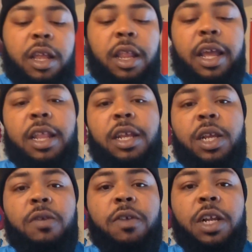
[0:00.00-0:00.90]
They got the
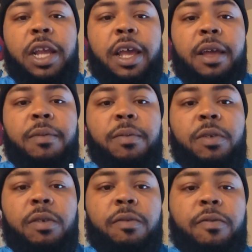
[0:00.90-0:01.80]
silver
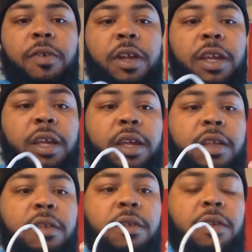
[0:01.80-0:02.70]
tabs for the
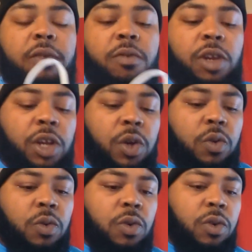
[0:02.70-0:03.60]
kids, which is
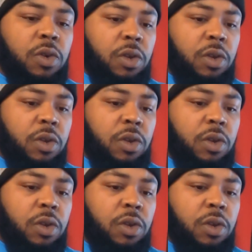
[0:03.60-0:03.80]
cool.